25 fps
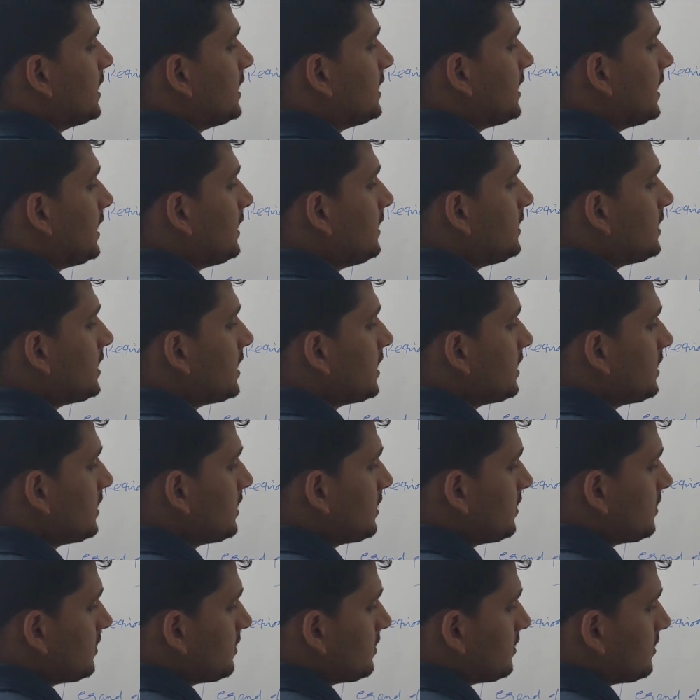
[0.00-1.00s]
Tin
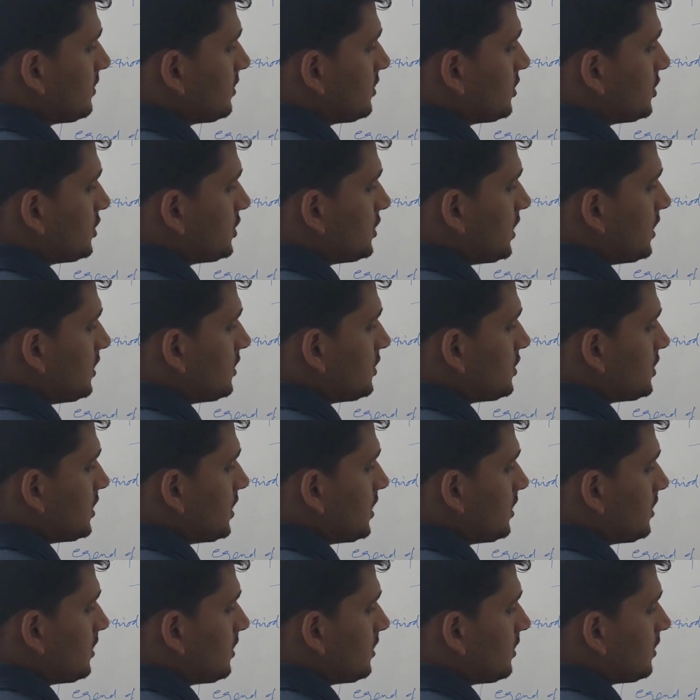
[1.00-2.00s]
tin, shin
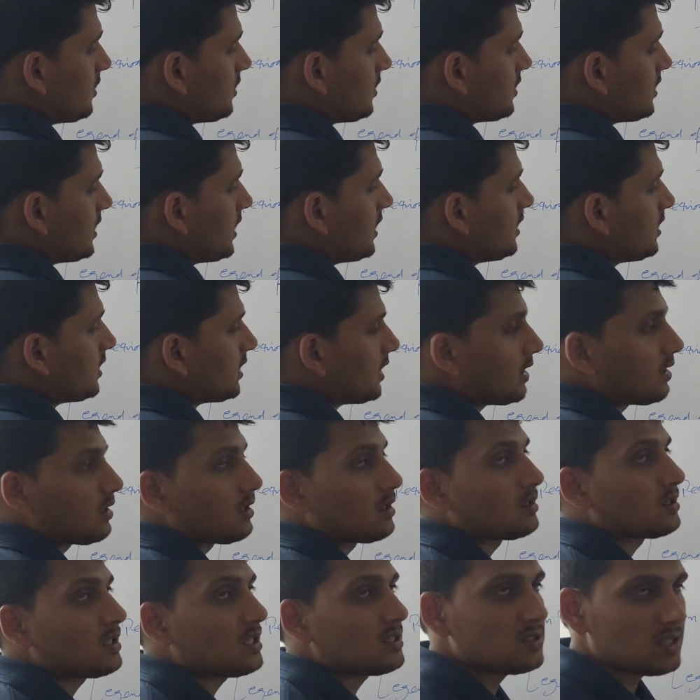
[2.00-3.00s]
shin, kin
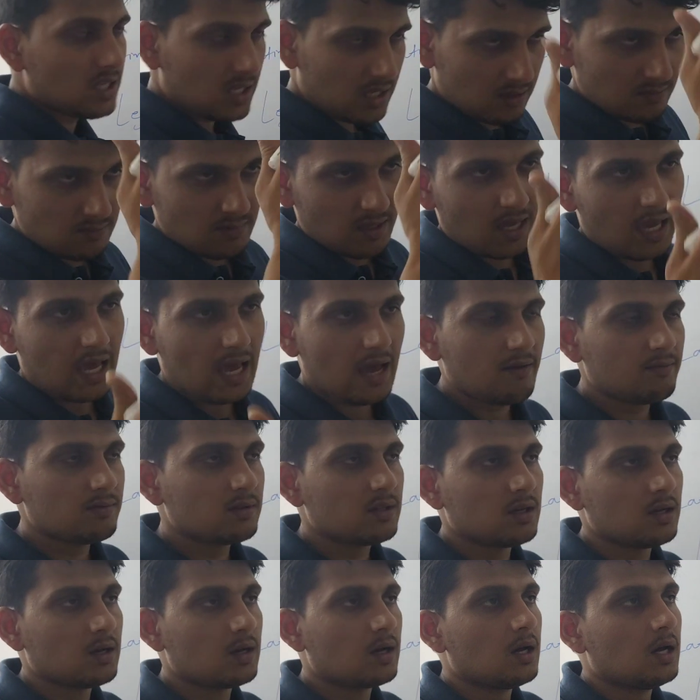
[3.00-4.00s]
kin. They have
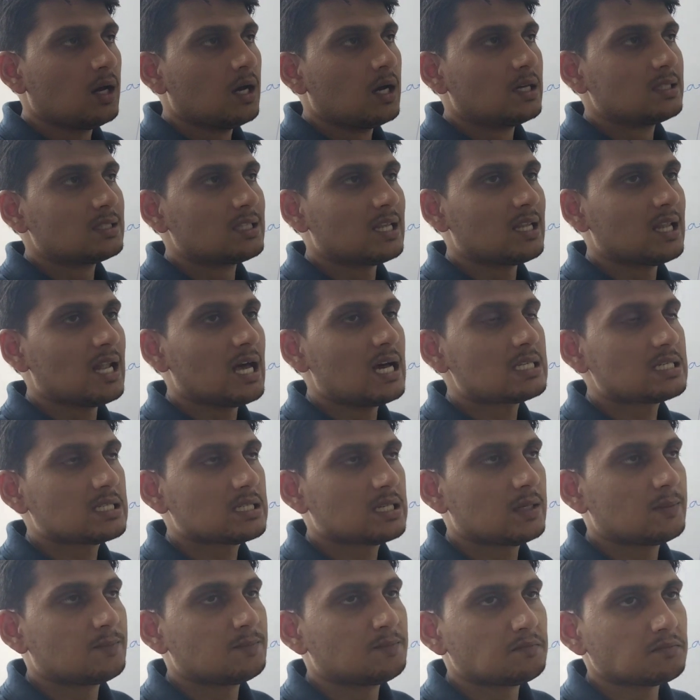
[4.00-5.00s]
the
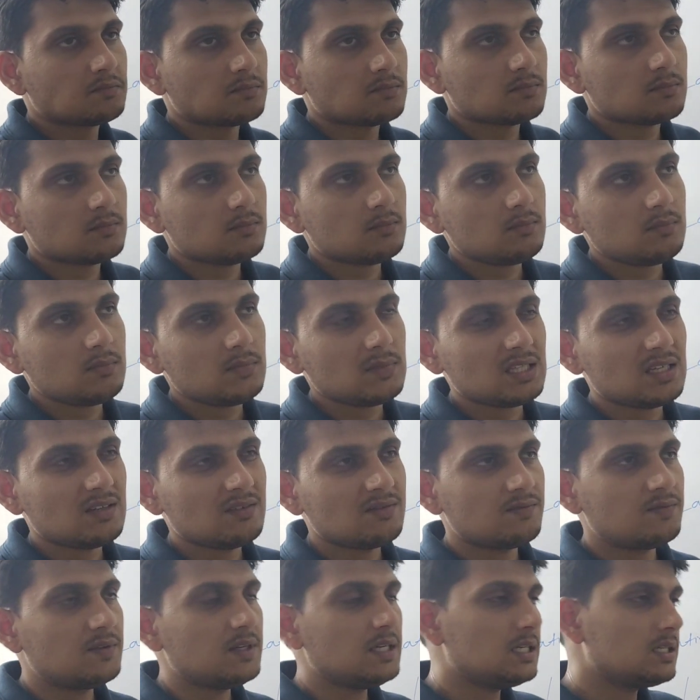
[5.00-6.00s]
last
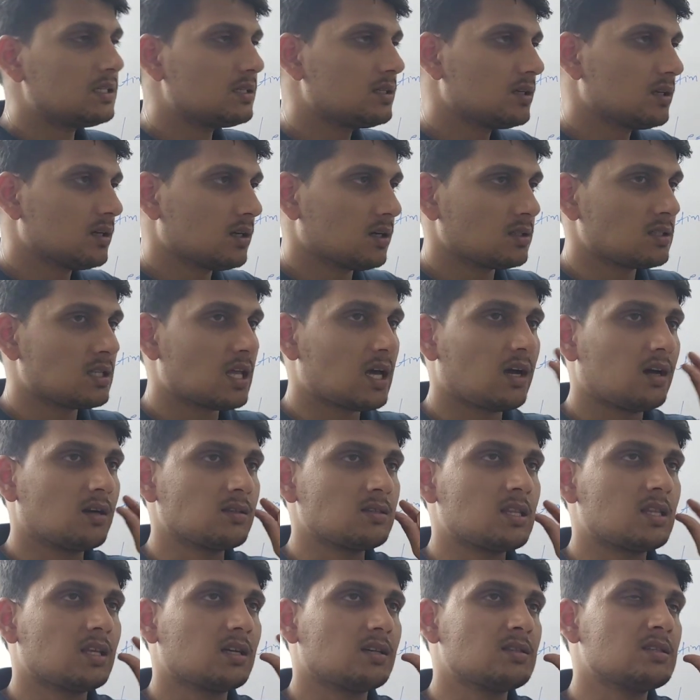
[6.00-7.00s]
feet.
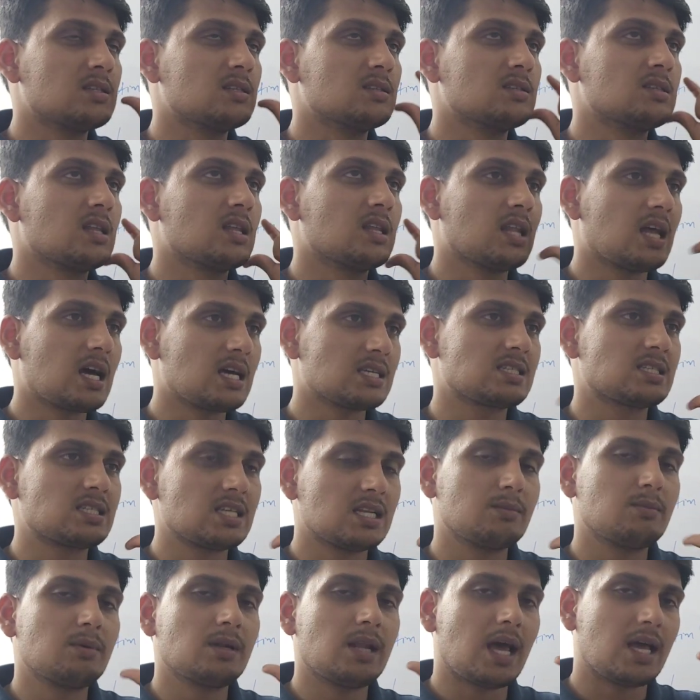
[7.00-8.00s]
The last
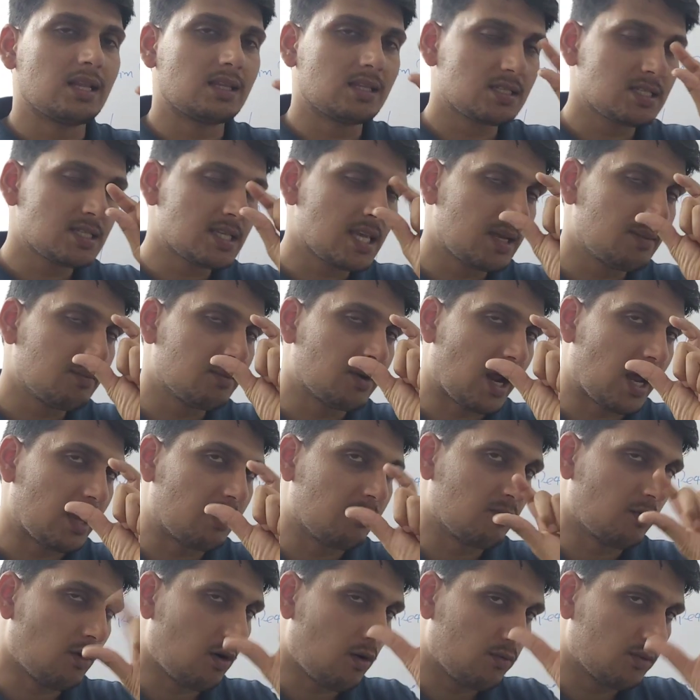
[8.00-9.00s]
syllable has the same
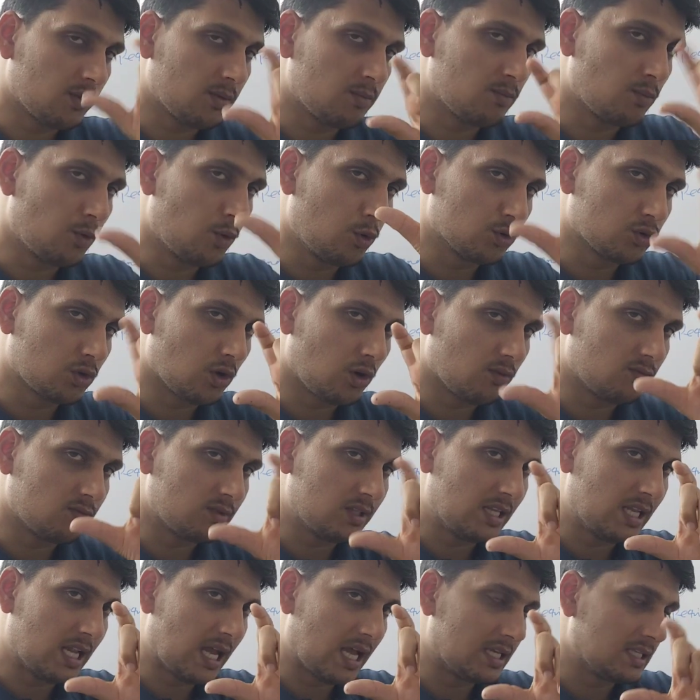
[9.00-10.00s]
rhyme of the both of
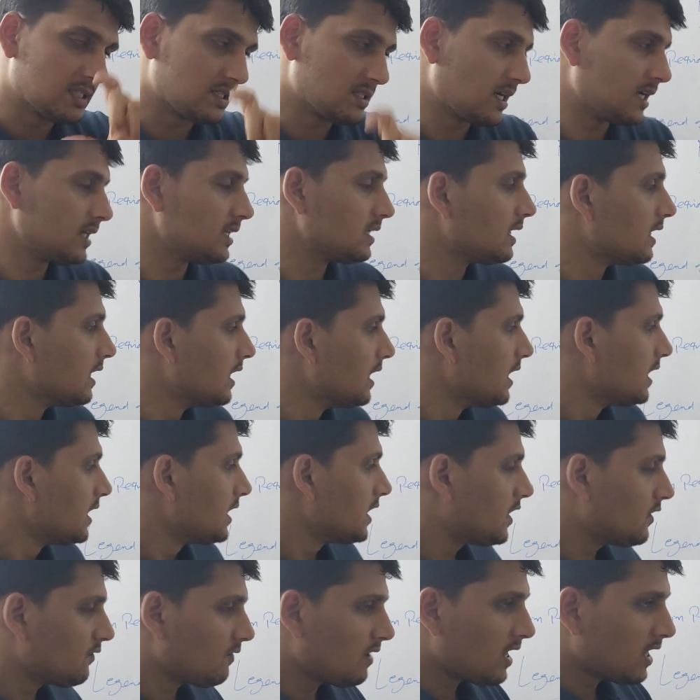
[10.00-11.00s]
the lines, right?
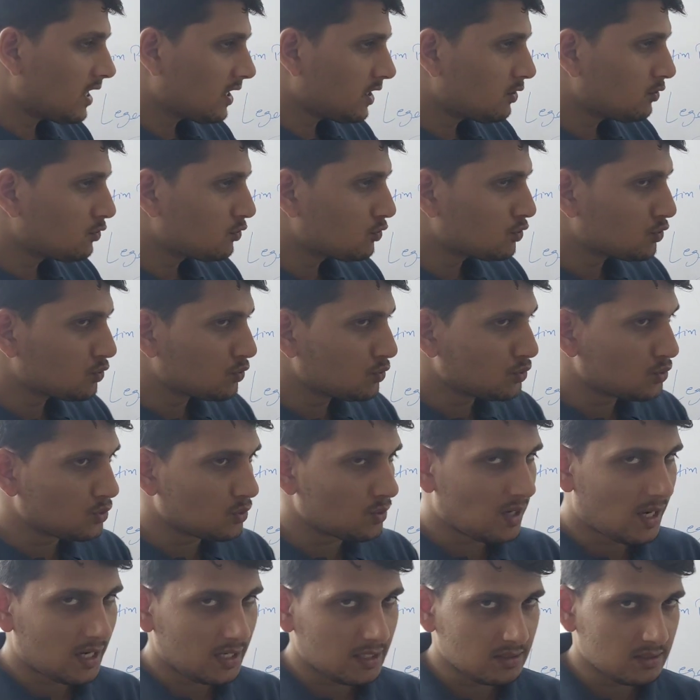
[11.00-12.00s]
Divided into two
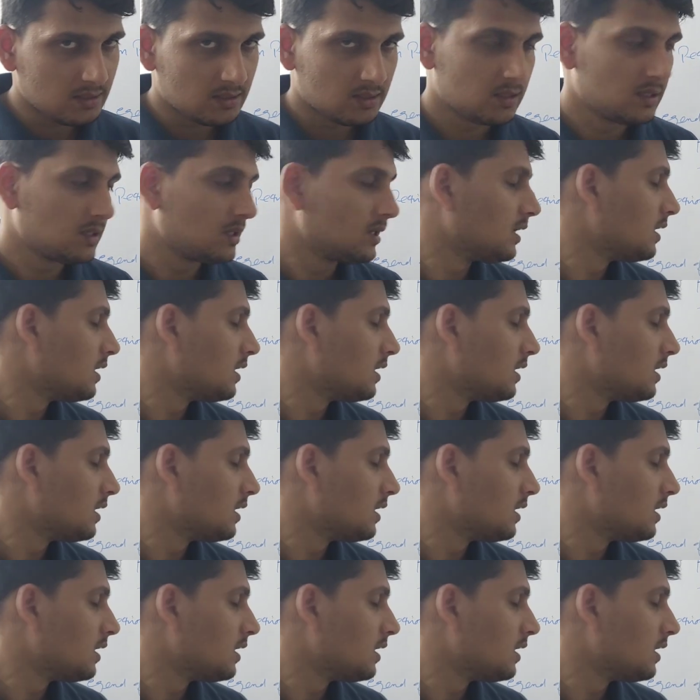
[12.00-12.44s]
lines.